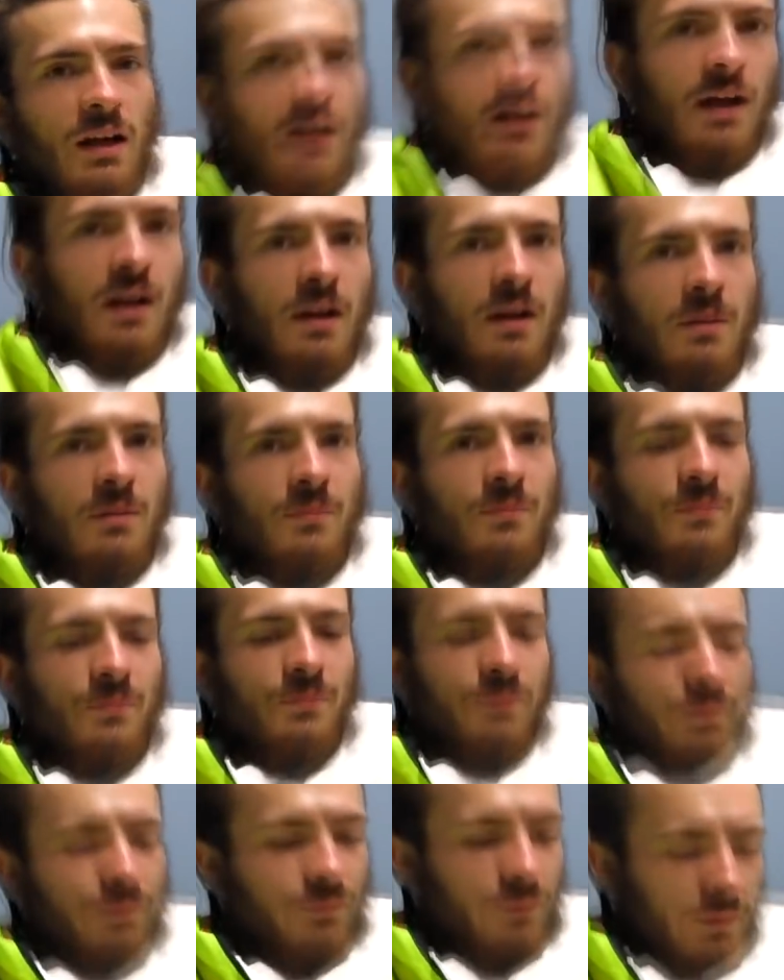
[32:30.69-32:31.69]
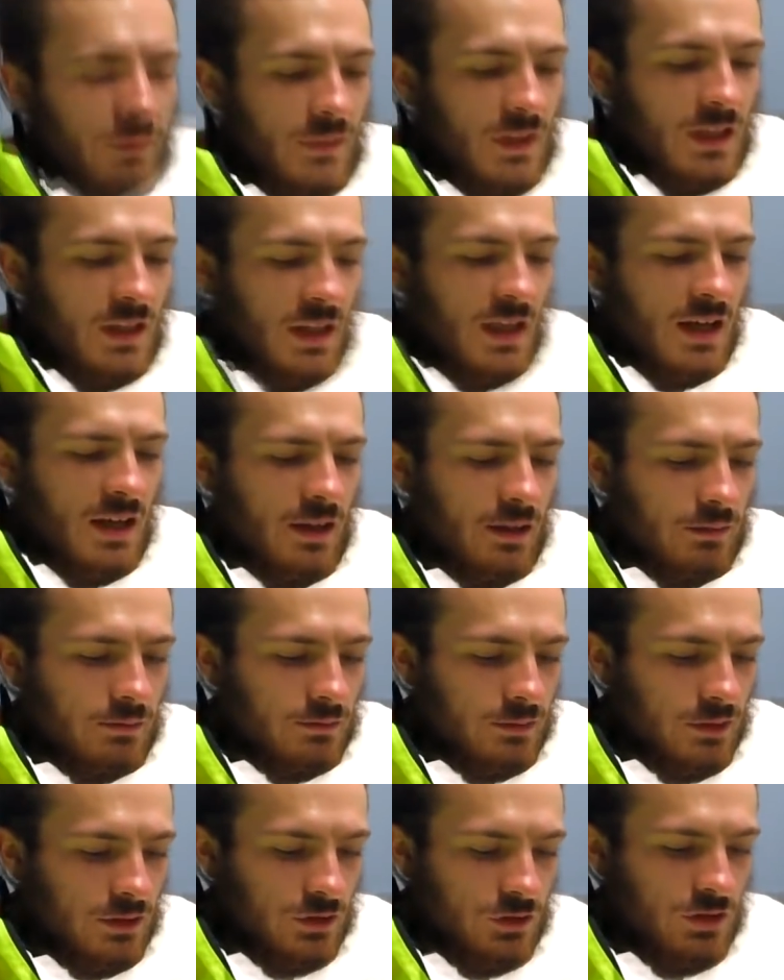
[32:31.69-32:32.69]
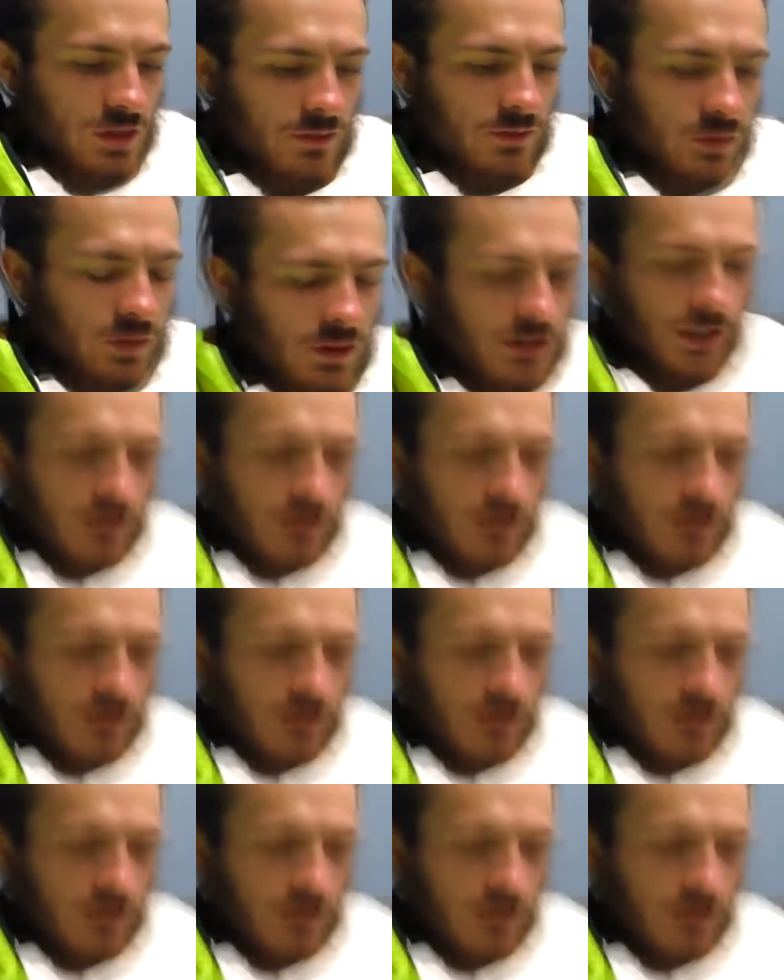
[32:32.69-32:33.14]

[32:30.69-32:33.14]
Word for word: Um, and yeah, I'll try and vlog